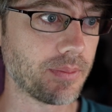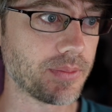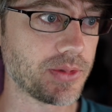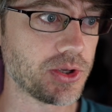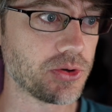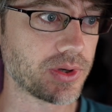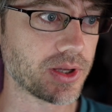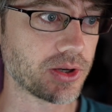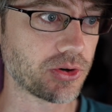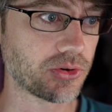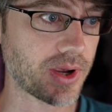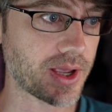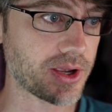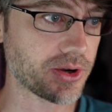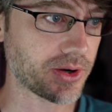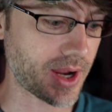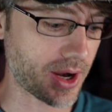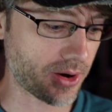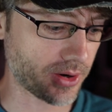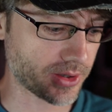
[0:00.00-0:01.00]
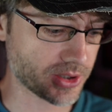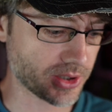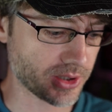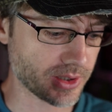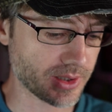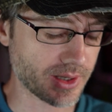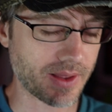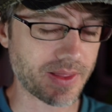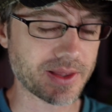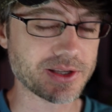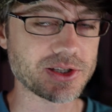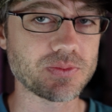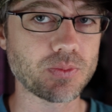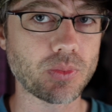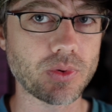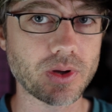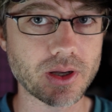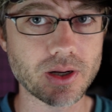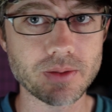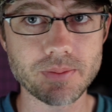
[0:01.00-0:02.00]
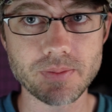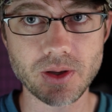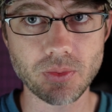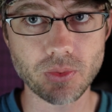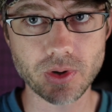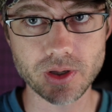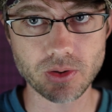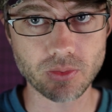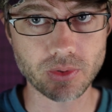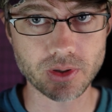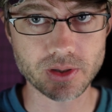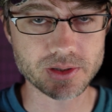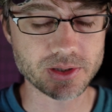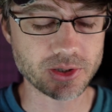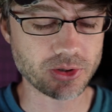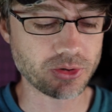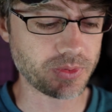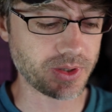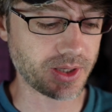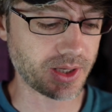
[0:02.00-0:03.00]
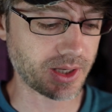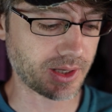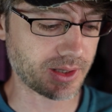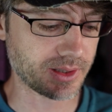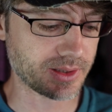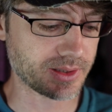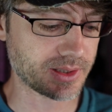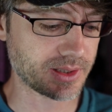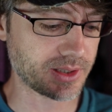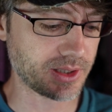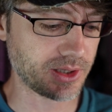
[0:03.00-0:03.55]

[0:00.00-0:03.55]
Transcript: you can create your character, and that's going to be what you want to do because,